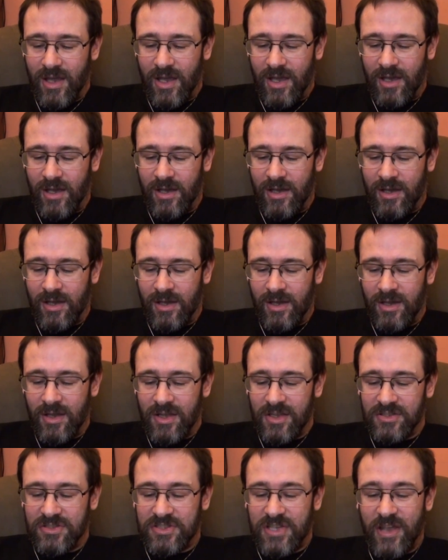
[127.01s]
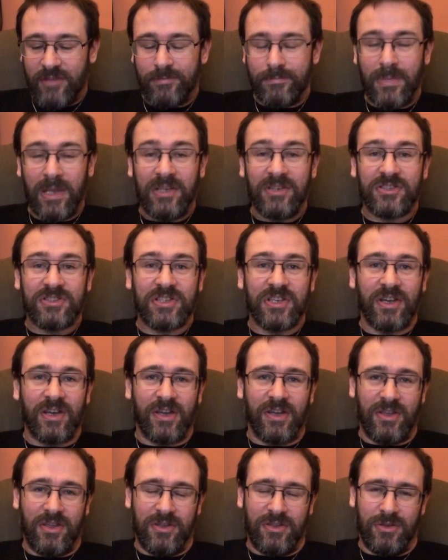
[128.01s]
Uh, Jeff
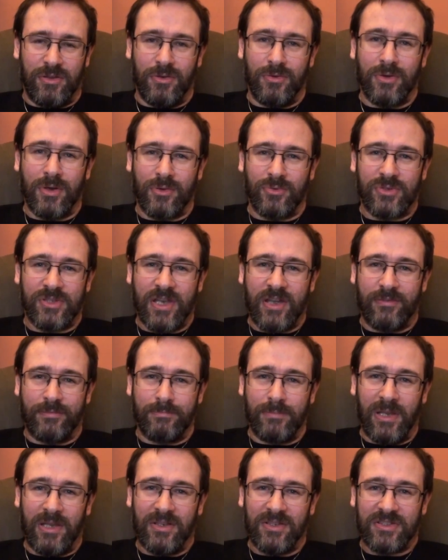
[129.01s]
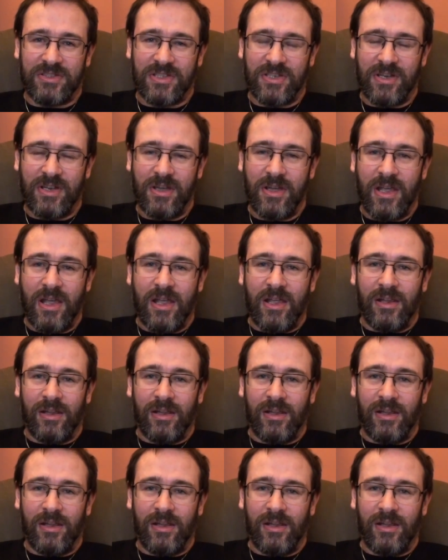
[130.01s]
Minter, you know Jeff Minter.